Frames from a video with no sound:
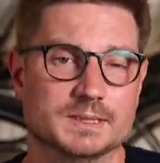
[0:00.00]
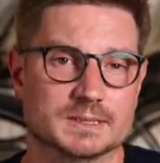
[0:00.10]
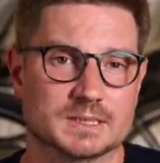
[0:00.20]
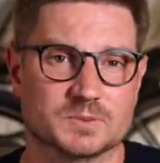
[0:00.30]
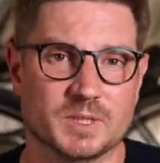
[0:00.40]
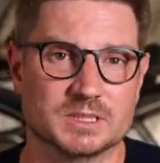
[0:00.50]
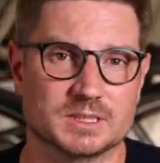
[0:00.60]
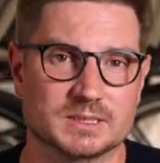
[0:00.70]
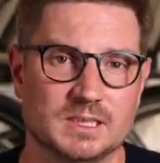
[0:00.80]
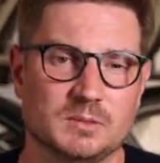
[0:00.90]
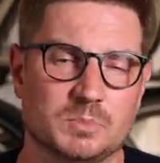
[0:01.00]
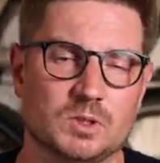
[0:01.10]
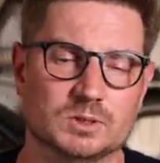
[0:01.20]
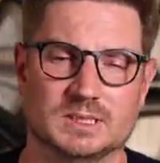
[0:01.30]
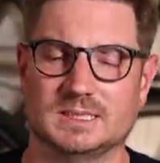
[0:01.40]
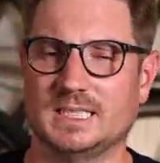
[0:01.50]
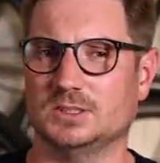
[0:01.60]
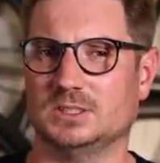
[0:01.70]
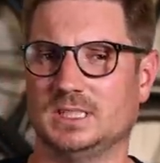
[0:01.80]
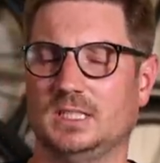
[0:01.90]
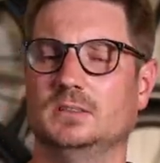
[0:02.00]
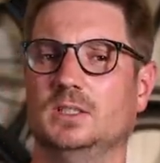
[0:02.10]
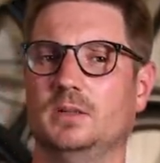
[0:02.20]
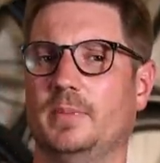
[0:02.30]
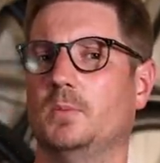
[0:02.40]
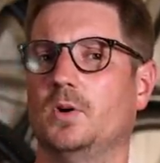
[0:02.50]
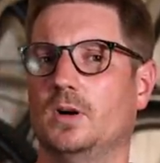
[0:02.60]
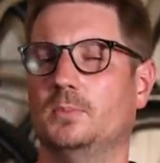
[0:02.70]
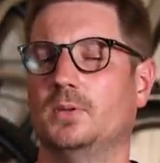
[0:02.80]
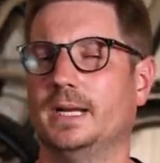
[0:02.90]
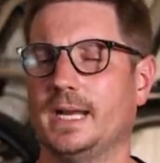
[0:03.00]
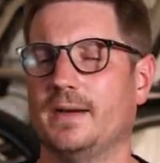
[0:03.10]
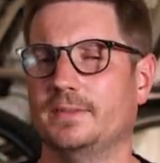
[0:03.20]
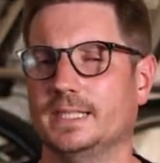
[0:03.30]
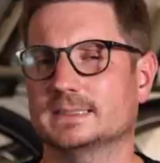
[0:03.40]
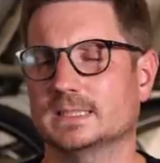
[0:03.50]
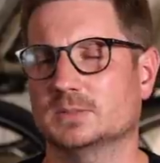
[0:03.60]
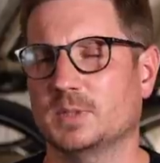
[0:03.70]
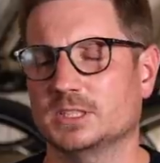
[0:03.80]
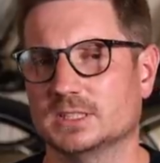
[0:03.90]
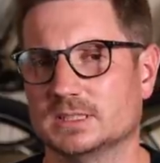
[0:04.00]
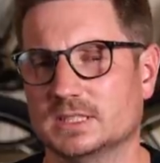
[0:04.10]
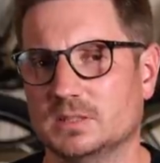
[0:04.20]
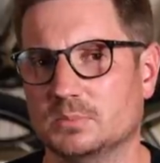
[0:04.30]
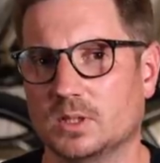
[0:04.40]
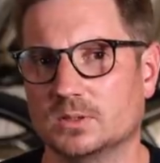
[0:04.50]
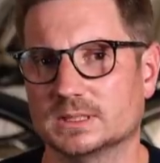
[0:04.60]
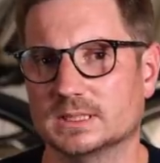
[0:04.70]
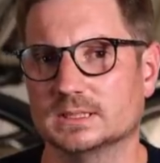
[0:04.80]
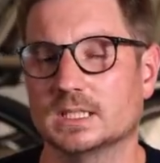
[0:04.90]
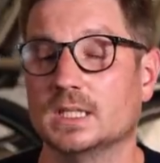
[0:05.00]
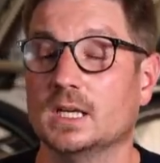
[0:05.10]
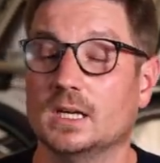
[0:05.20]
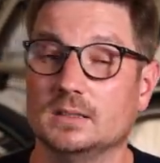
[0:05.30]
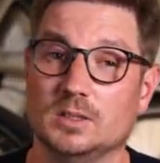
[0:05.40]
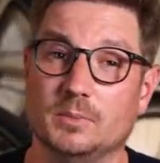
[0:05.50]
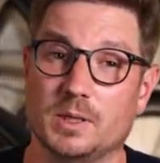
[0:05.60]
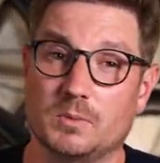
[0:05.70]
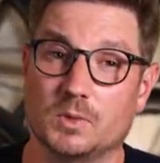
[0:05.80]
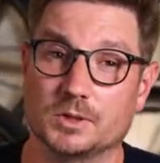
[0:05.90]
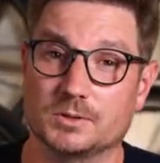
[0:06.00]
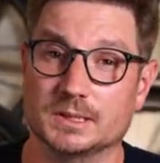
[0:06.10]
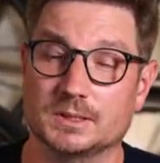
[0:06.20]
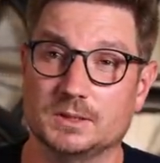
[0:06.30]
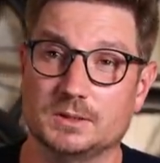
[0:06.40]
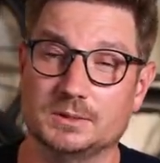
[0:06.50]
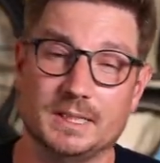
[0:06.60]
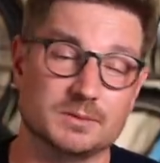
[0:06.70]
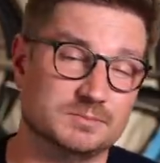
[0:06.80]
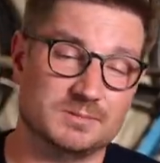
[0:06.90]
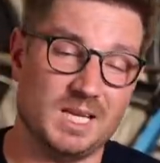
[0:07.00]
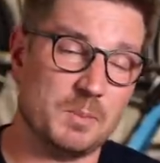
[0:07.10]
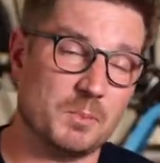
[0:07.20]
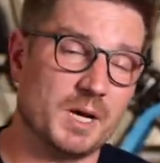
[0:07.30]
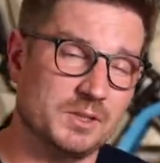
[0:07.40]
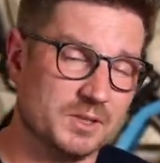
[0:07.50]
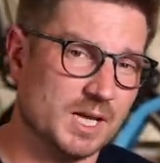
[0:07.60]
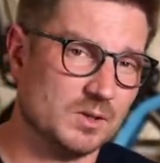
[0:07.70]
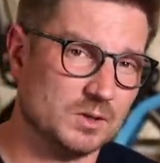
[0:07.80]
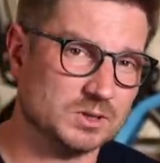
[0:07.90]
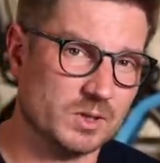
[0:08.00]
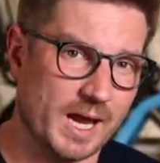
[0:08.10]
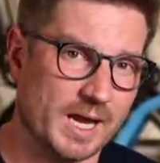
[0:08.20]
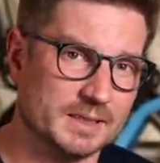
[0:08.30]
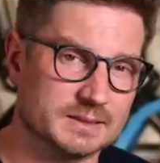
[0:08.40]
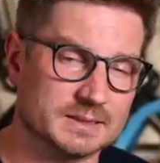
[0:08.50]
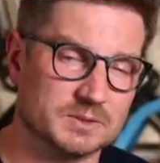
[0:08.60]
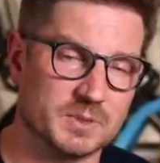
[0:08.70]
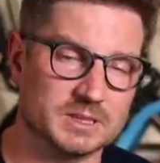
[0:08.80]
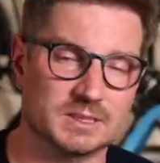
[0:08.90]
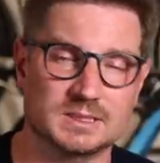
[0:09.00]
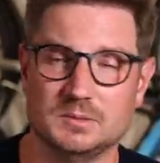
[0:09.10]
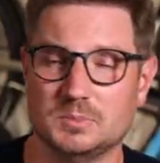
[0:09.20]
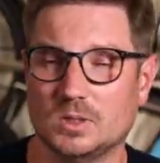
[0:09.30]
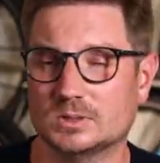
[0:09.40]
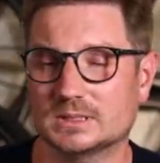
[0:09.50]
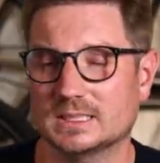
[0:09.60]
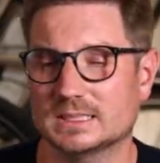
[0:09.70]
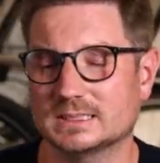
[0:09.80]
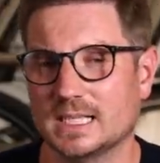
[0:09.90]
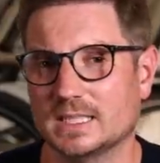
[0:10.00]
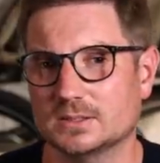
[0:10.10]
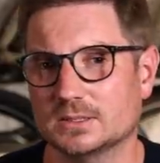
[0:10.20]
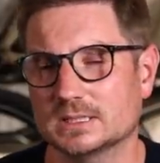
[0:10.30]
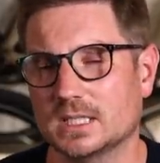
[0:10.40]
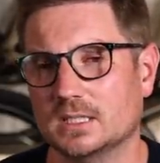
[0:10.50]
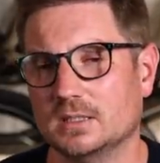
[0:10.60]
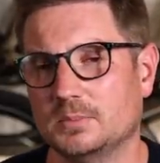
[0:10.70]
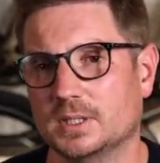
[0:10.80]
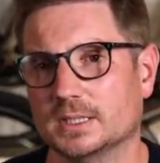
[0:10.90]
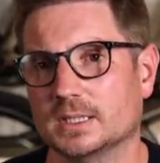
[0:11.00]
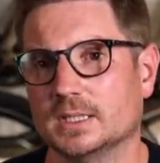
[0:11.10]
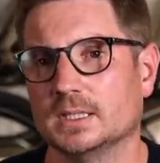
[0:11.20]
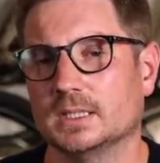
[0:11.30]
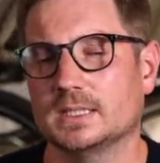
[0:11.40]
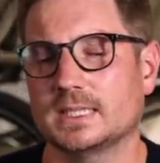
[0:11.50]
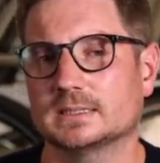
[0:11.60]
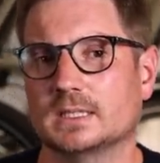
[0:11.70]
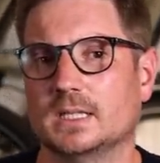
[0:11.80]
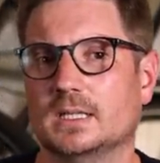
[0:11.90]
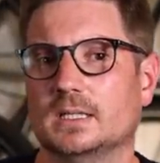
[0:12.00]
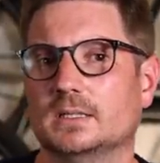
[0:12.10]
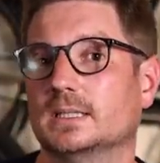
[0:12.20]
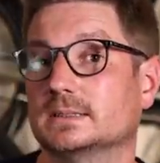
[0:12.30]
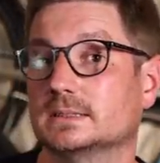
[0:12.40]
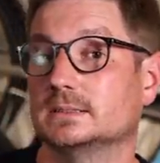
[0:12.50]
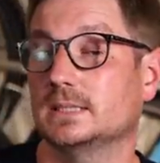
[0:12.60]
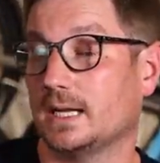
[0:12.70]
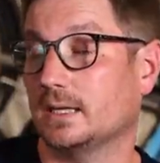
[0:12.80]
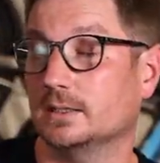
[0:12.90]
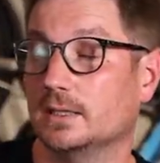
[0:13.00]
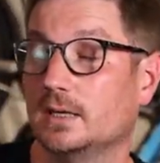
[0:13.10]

with the suspension seat post, because as you're sitting a little bit more upright, having that suspension seat post is a little bit more critical. Now, keep in mind, you can also add the suspension seat post to the standard setup, but that's not going to